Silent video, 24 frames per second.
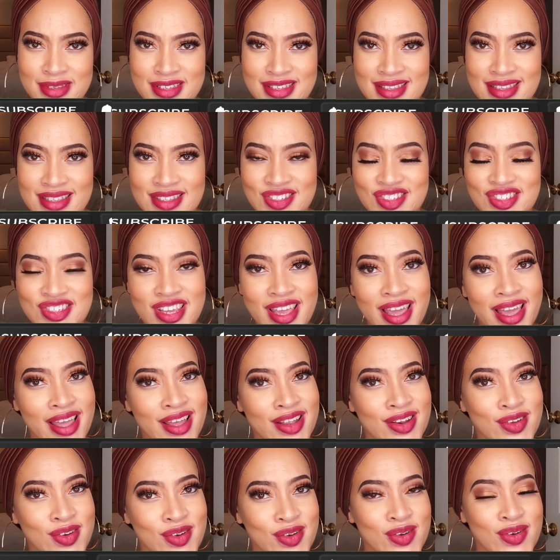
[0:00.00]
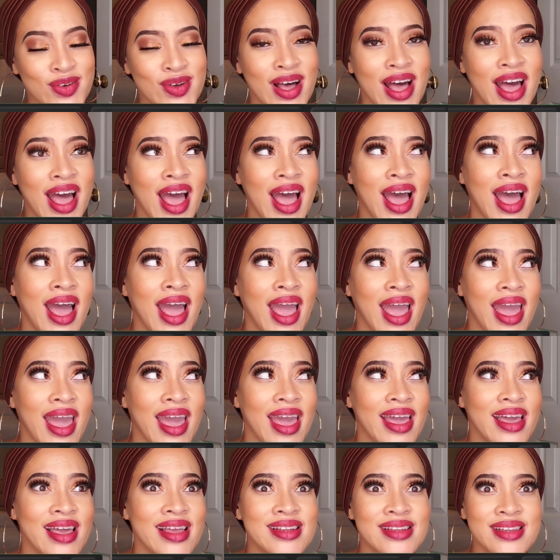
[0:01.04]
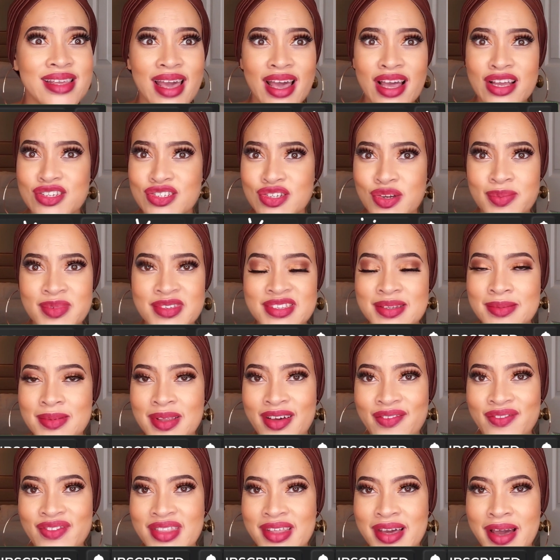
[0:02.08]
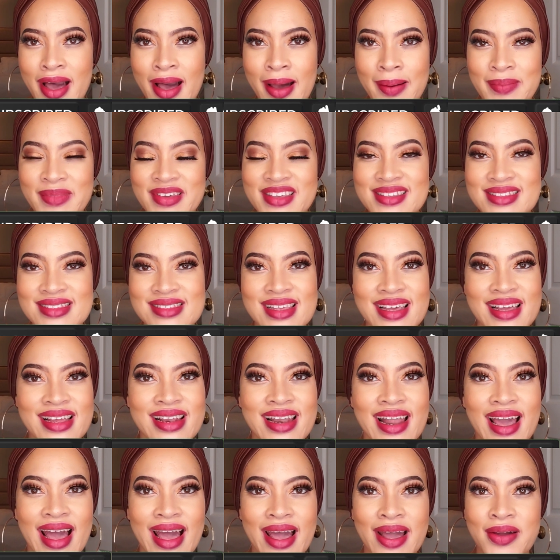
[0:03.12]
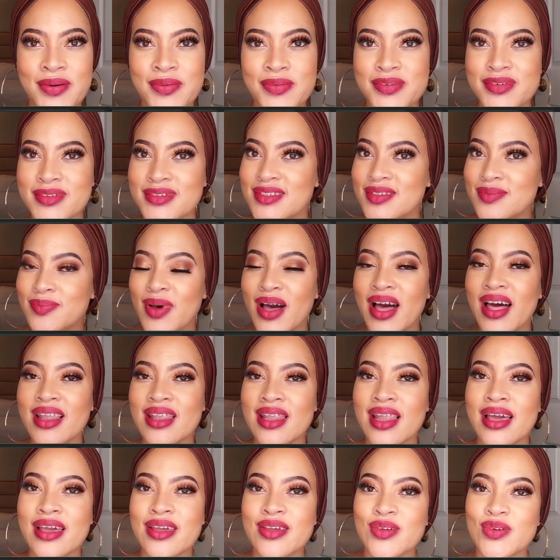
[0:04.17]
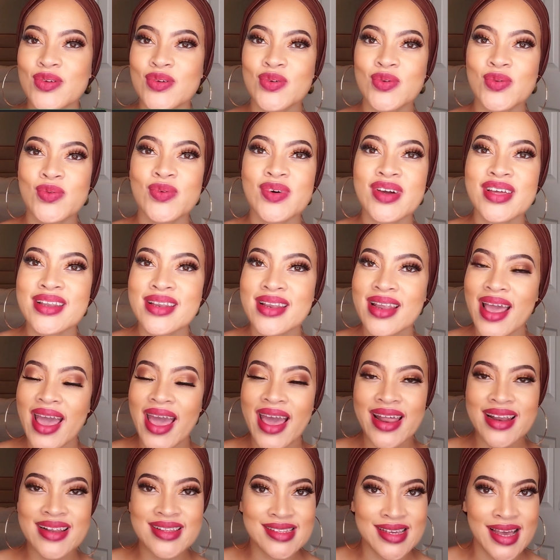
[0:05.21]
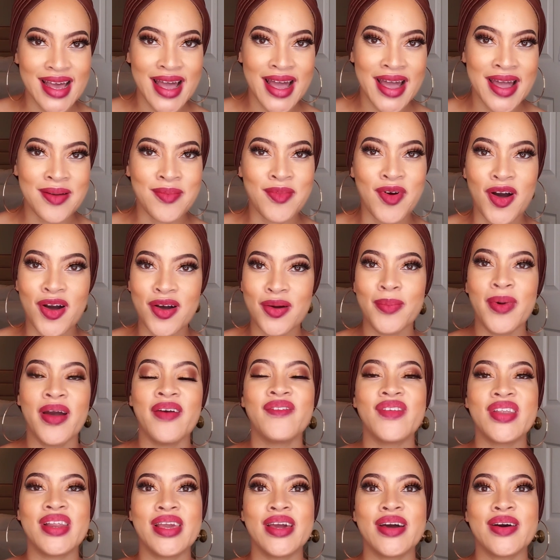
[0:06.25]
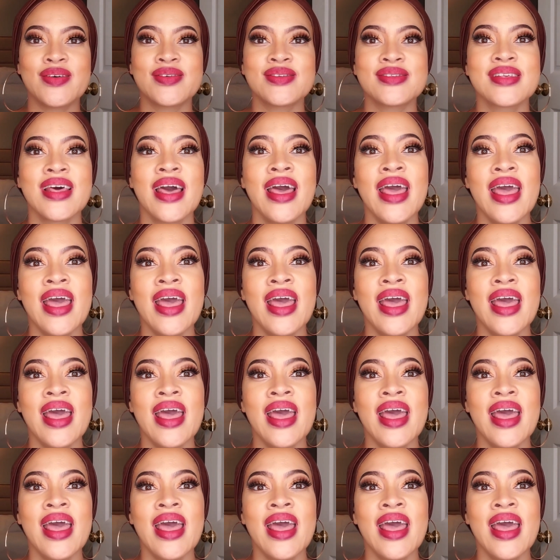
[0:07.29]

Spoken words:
to the channel and yeah, show me some love in the comments and I will spotlight you one at a time on my videos.